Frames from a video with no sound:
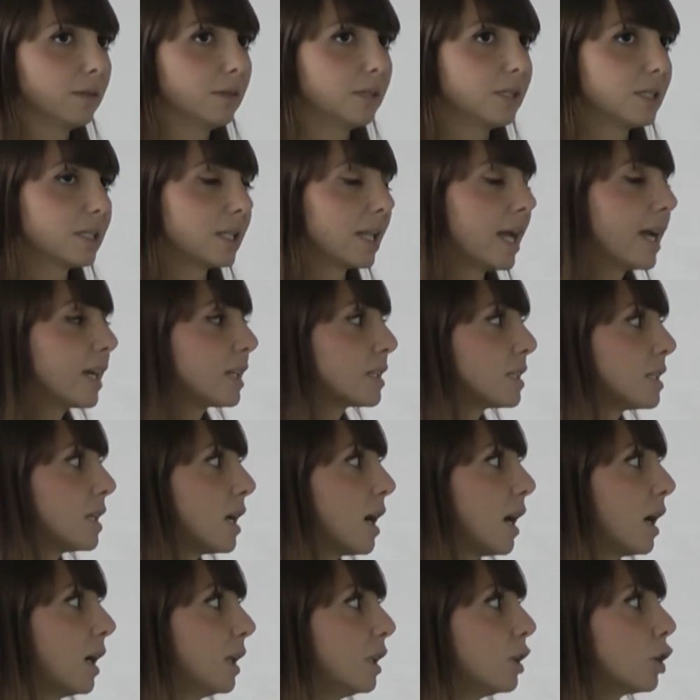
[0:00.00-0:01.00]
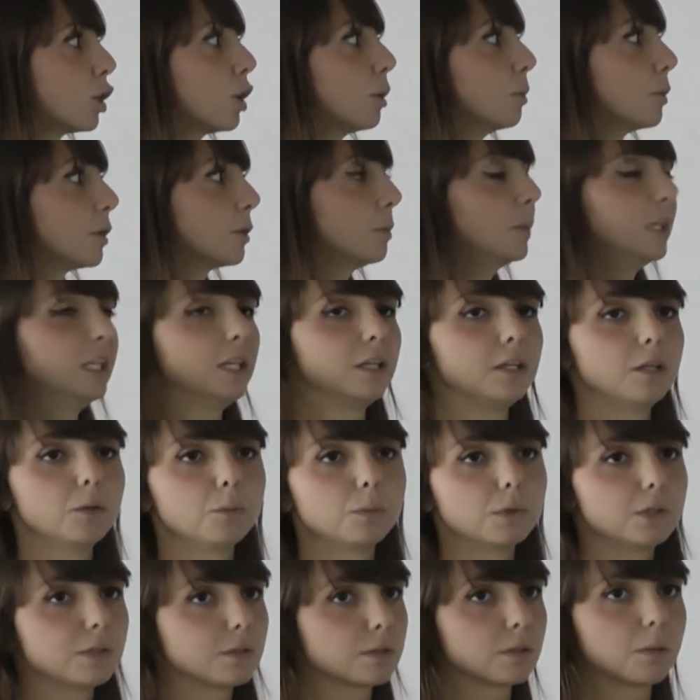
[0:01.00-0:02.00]
dyslexia in
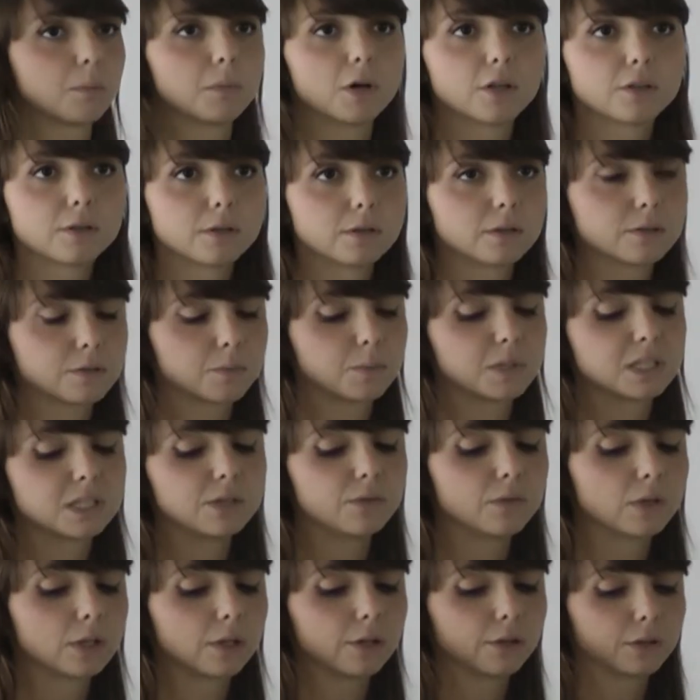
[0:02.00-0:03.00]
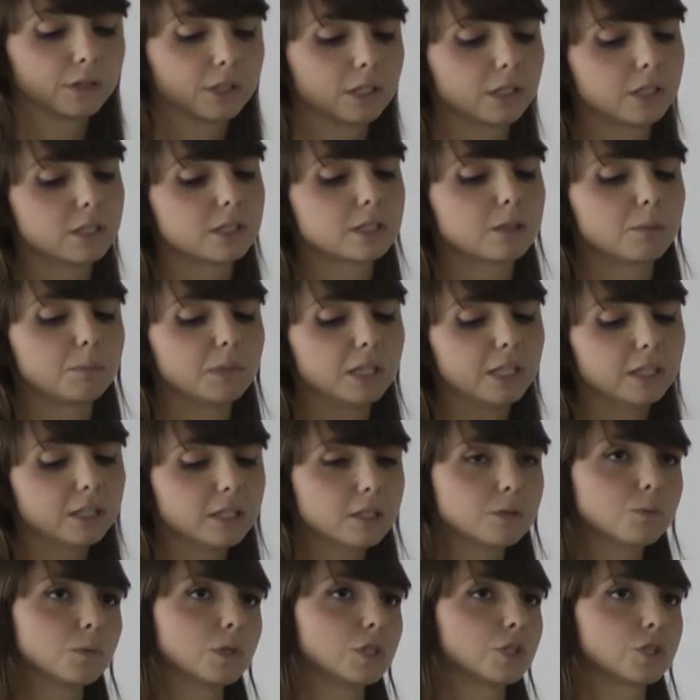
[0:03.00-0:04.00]
comorbidity with some other specific learning
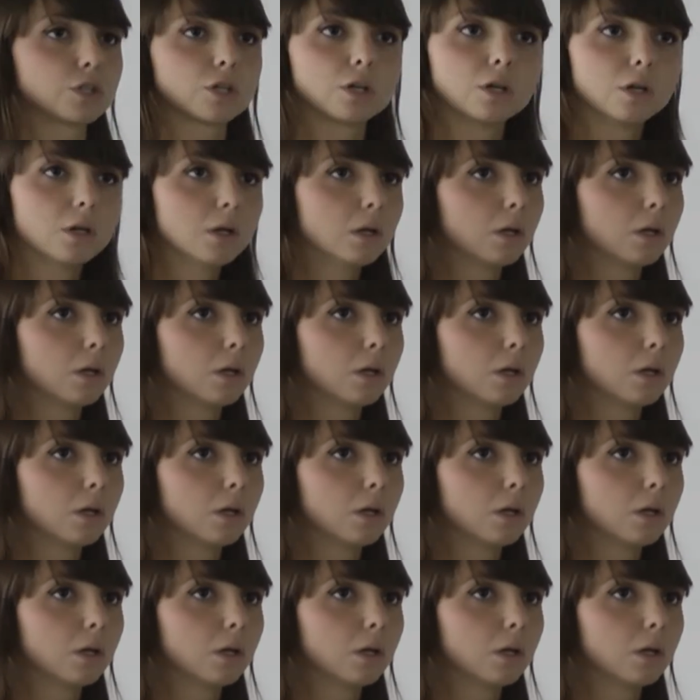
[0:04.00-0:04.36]
disabilities, which